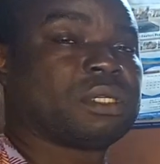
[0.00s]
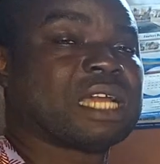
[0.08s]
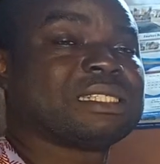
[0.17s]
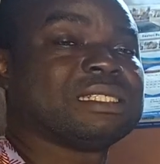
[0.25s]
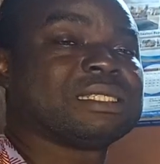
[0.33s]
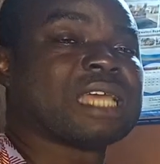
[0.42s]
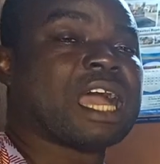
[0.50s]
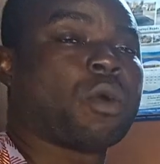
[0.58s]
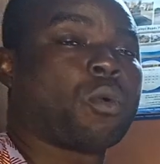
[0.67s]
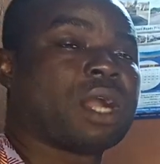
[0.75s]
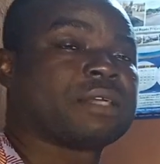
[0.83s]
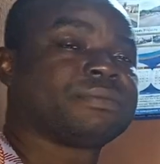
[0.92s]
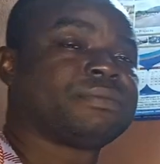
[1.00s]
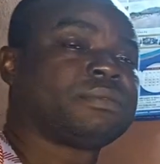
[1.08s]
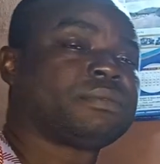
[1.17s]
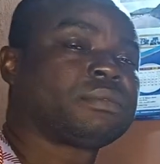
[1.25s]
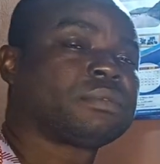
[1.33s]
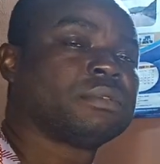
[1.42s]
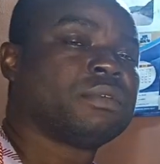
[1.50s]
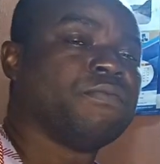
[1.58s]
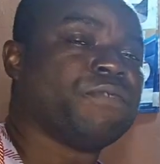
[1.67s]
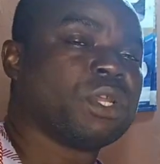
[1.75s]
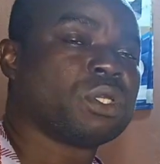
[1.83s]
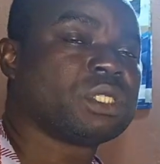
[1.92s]
That is our
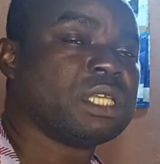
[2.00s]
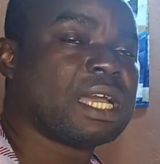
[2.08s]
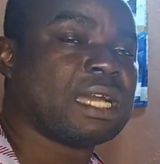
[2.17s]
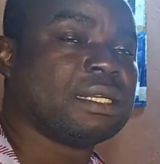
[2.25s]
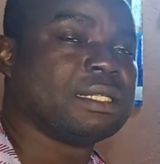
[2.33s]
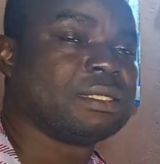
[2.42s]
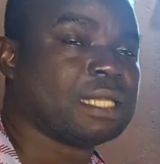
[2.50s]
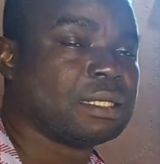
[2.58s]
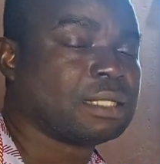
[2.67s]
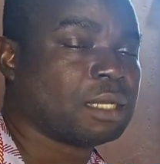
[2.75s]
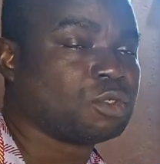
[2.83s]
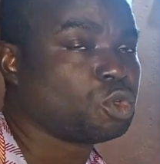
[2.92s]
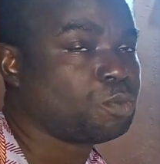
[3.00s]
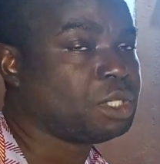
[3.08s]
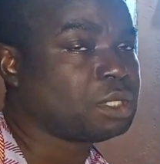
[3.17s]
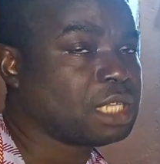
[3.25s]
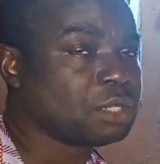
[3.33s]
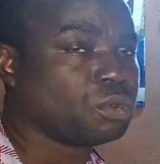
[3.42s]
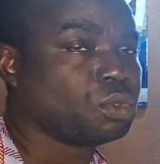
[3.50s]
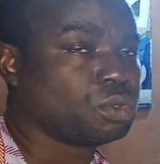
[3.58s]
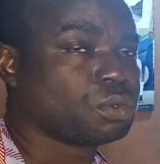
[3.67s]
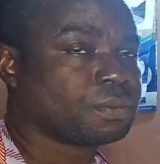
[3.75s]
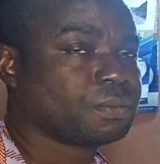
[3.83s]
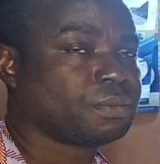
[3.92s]
velocity at the center. So please take
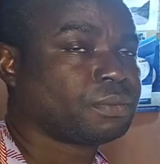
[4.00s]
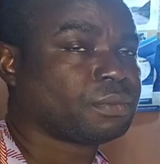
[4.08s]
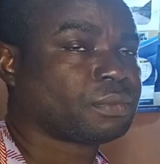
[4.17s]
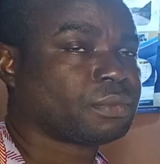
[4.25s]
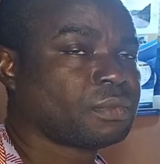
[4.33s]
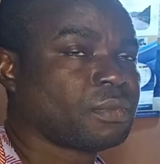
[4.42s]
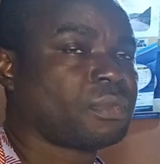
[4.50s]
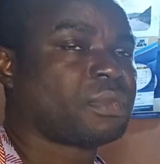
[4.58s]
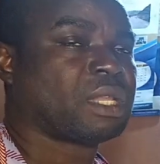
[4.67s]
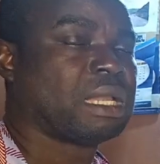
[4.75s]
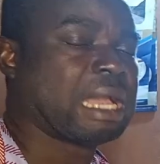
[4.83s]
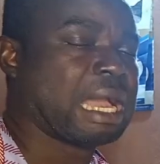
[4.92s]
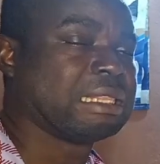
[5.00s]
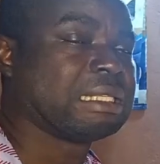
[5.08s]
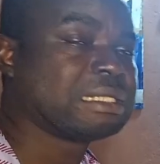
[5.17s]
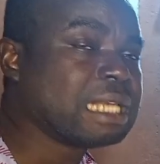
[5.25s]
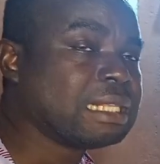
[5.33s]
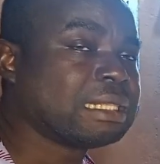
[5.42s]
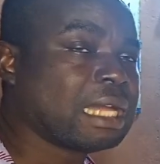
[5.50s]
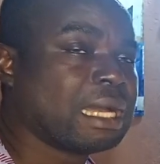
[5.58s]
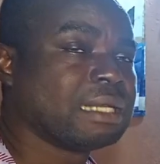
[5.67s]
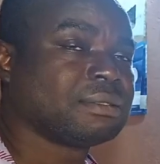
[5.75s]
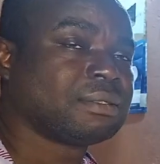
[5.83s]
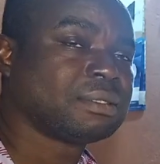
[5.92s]
note. At the
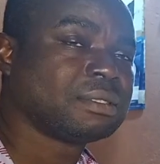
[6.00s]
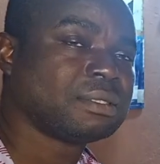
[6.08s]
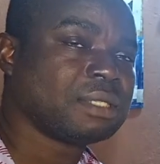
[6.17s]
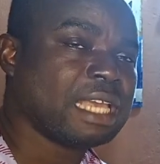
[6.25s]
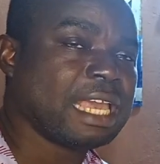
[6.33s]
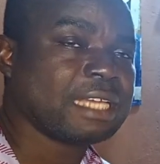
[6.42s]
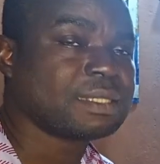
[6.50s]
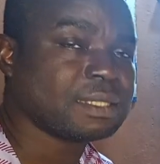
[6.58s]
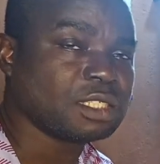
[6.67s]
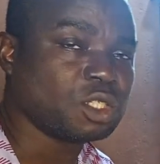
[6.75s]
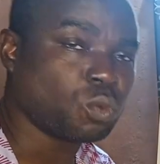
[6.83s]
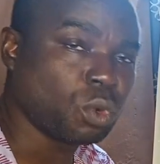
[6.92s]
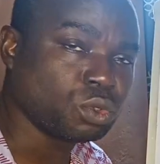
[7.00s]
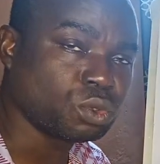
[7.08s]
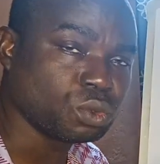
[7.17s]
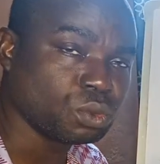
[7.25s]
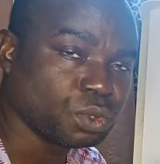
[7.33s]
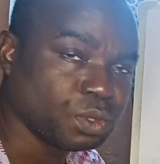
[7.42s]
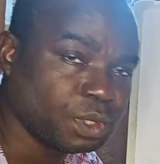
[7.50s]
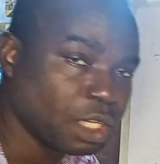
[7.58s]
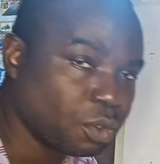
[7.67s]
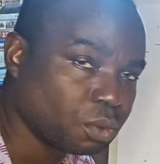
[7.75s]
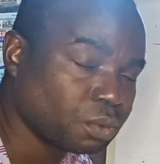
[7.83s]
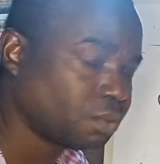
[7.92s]
center, x is equal to 0.